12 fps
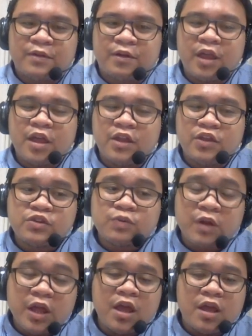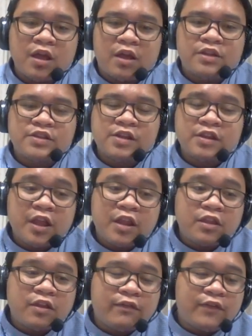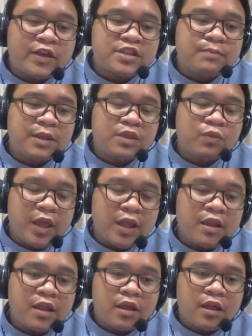Okay, and usually it is in the interface between